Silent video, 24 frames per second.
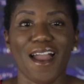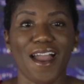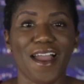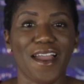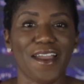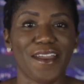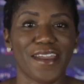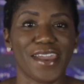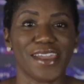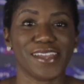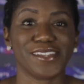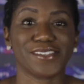
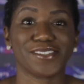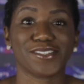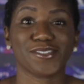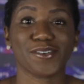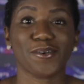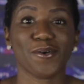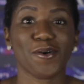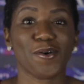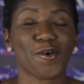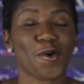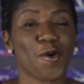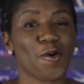Alright,
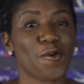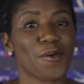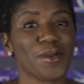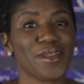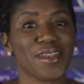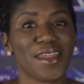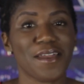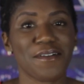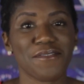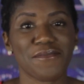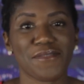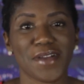so
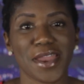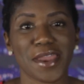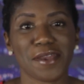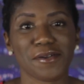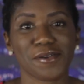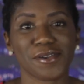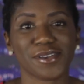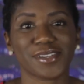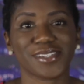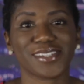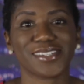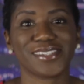
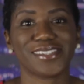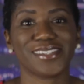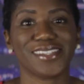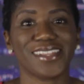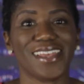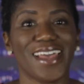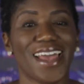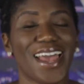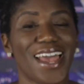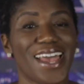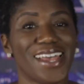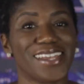coronavirus
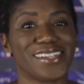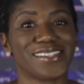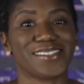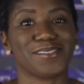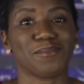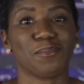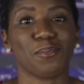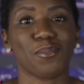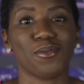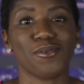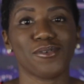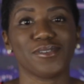has
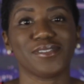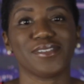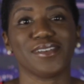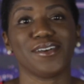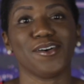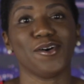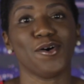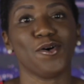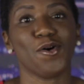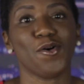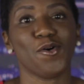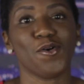put
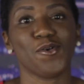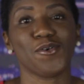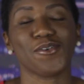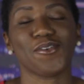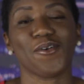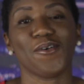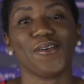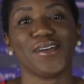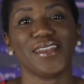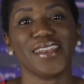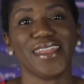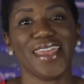a hold
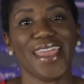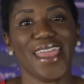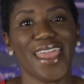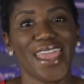on